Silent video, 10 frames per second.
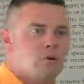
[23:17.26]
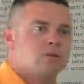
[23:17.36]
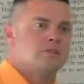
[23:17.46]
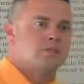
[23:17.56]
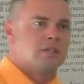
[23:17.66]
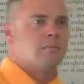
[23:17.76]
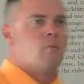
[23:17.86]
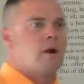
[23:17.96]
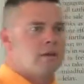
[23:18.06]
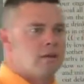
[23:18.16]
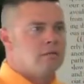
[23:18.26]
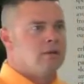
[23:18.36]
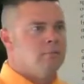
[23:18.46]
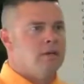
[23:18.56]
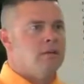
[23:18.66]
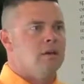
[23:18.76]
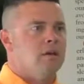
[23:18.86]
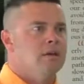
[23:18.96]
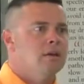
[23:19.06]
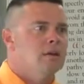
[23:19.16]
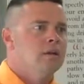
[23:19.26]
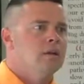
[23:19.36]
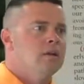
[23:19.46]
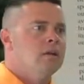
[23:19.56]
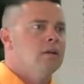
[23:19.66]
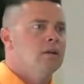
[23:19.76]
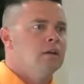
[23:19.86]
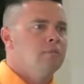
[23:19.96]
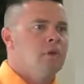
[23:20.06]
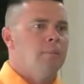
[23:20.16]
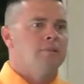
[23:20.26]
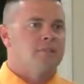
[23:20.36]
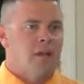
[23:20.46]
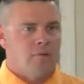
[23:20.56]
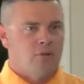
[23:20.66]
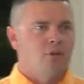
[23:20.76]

washing something away that don't need to be there. Maybe it's allowing